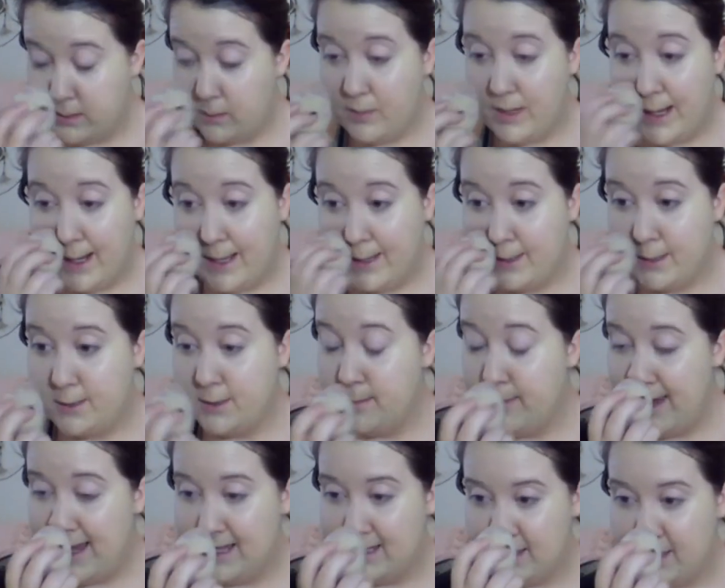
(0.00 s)
when I got this new
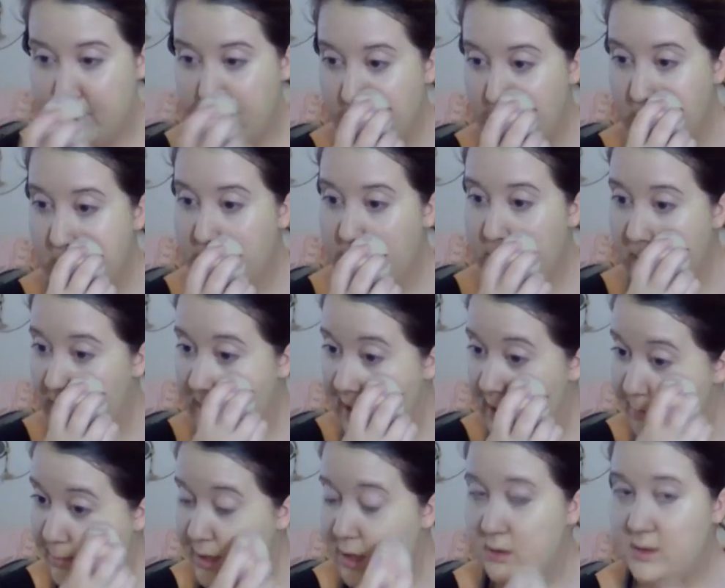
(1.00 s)
mask,
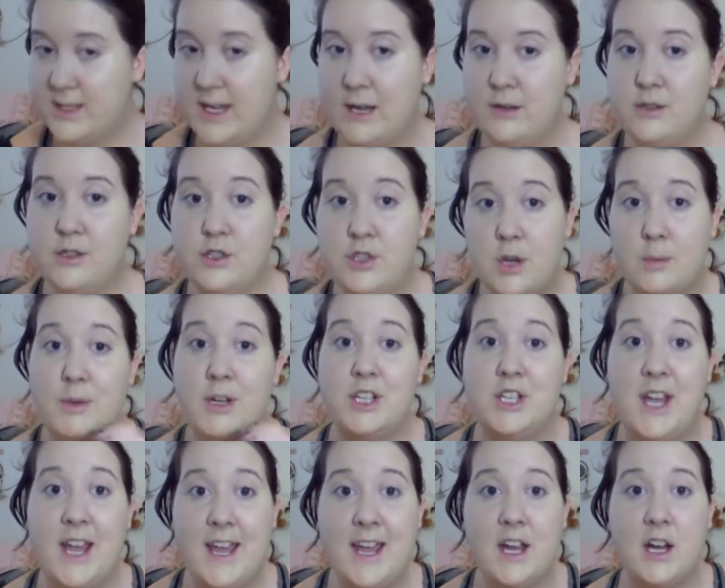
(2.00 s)
it blows out so
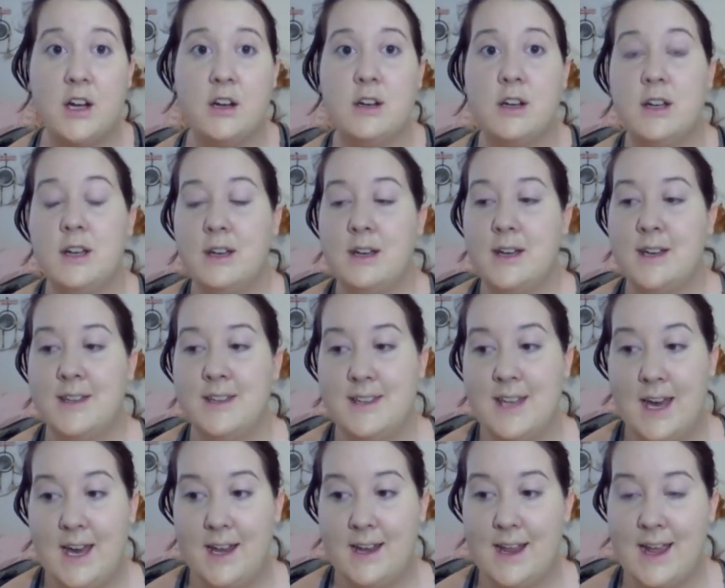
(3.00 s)
much air
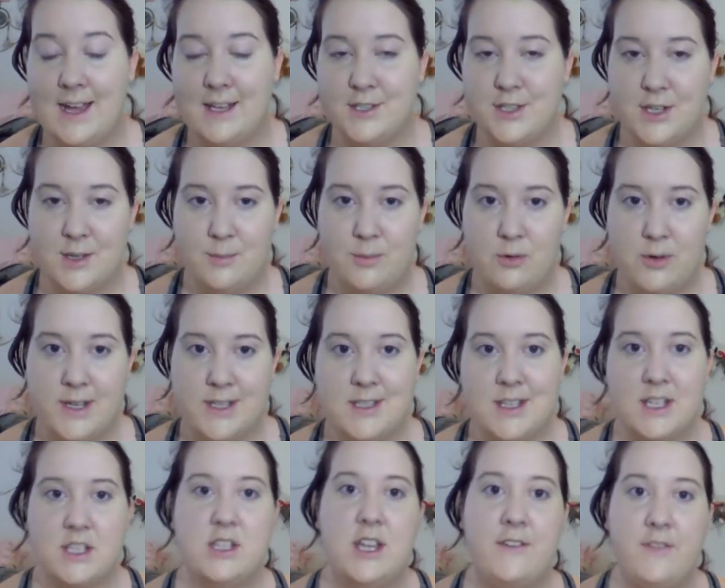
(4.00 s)
that at certain points,
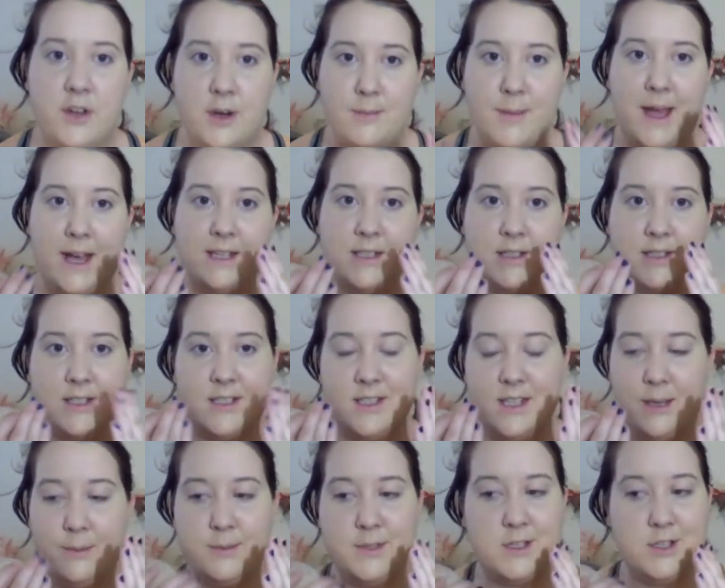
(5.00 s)
because if your mask
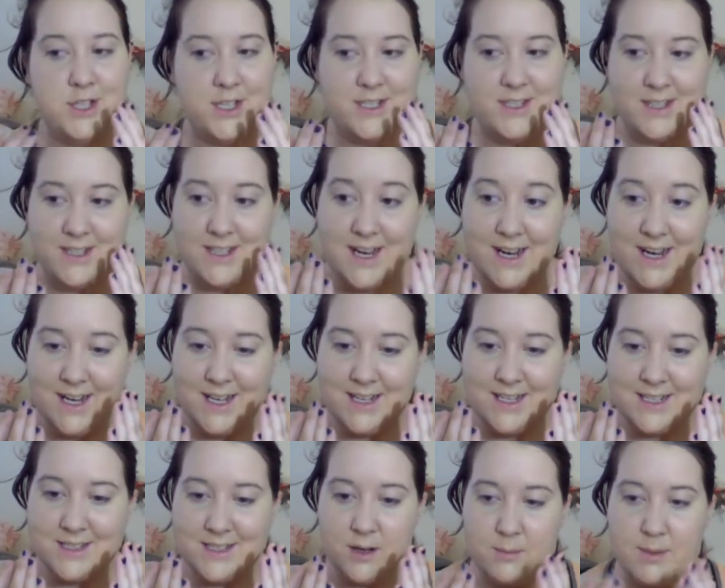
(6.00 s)
slips just the
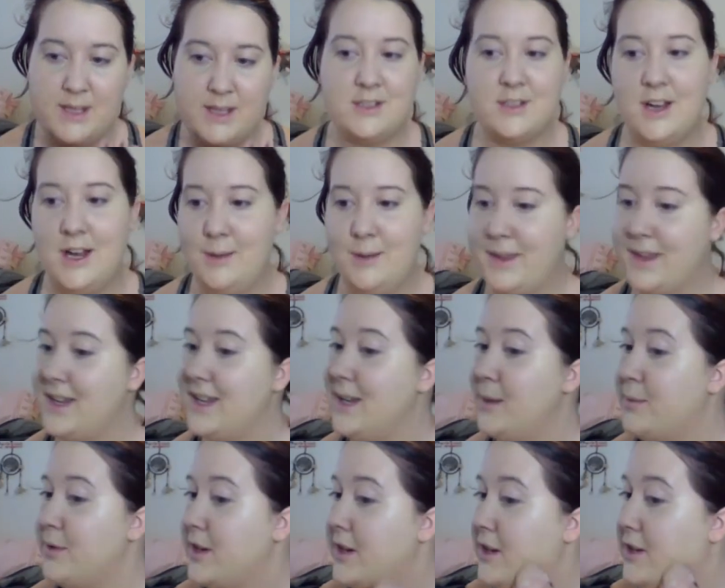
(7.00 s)
tiniest little bit, sorry, I'm
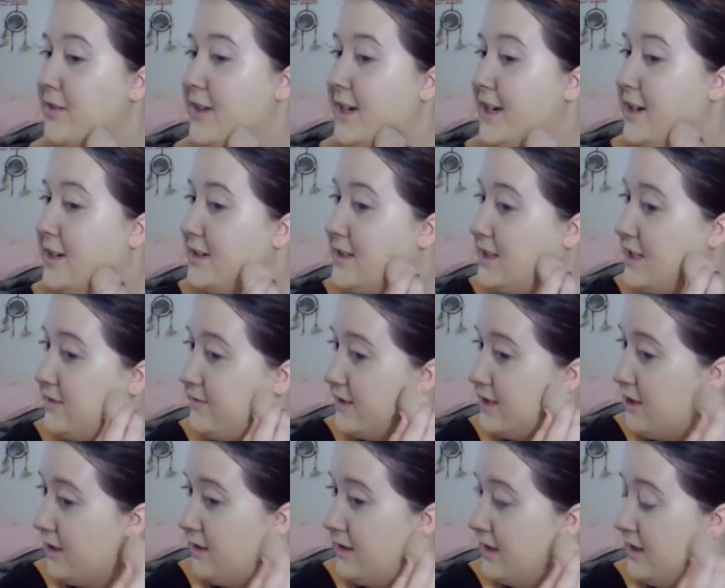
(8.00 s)
keep looking over here to see if
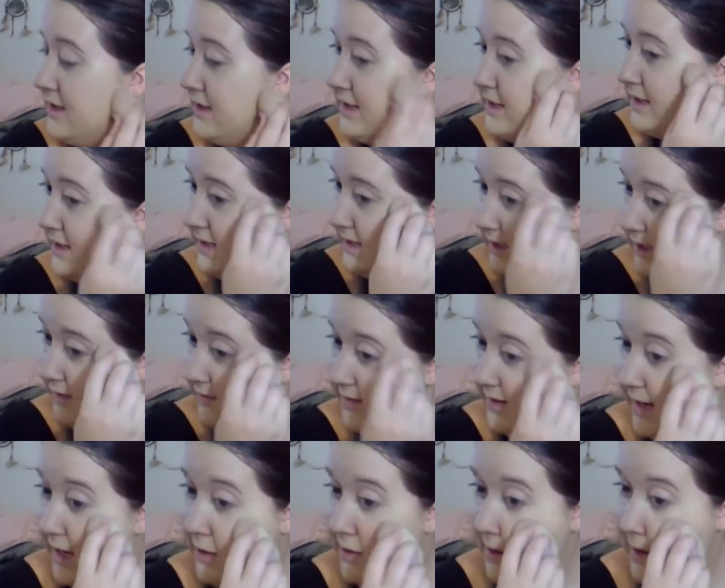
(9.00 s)
it's all
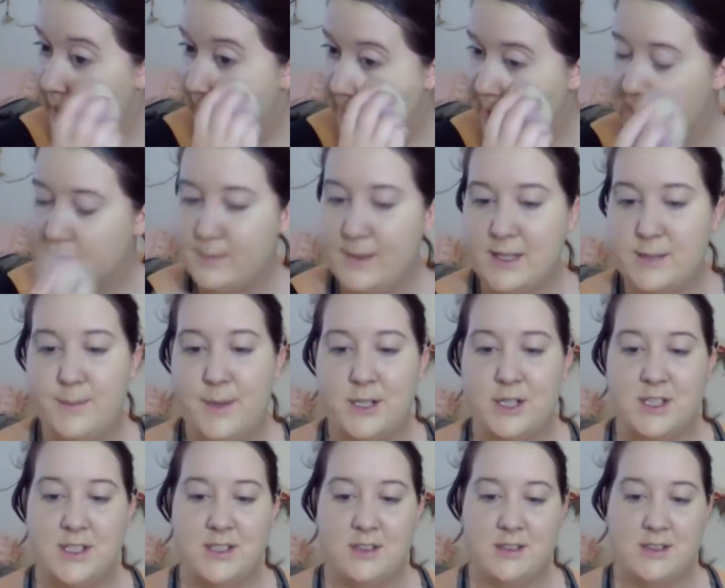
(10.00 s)
evened out yet, because my
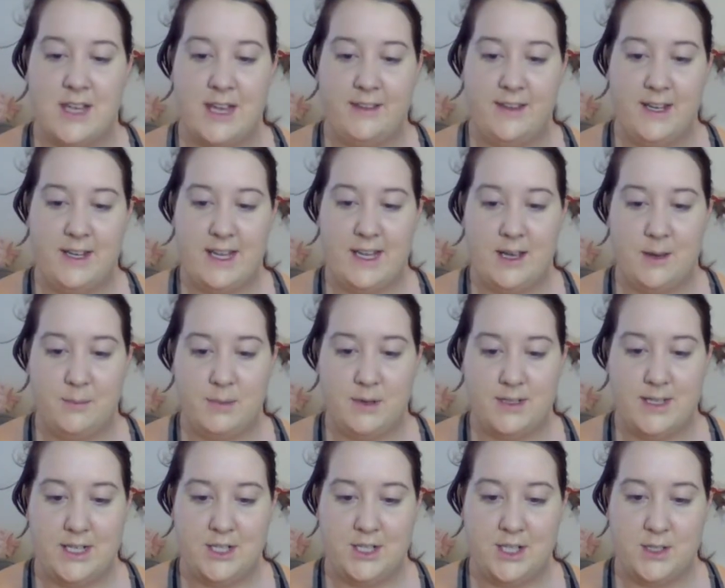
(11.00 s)
smudge is still slightly damp
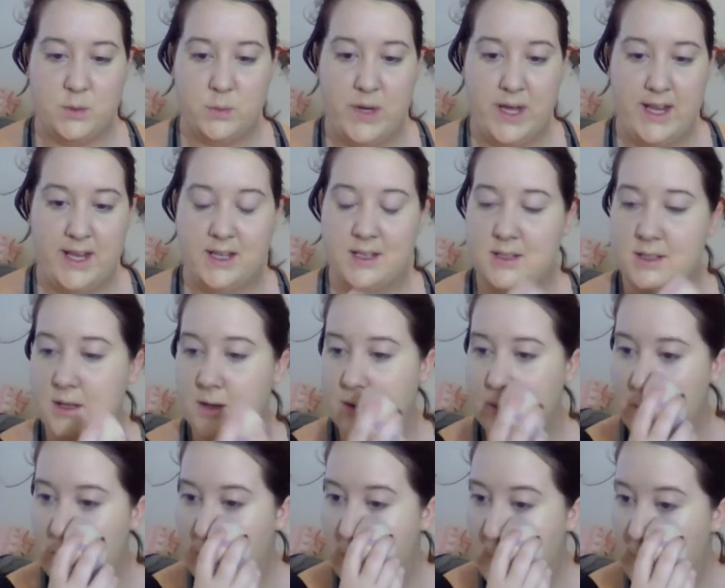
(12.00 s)
because I just wet it, so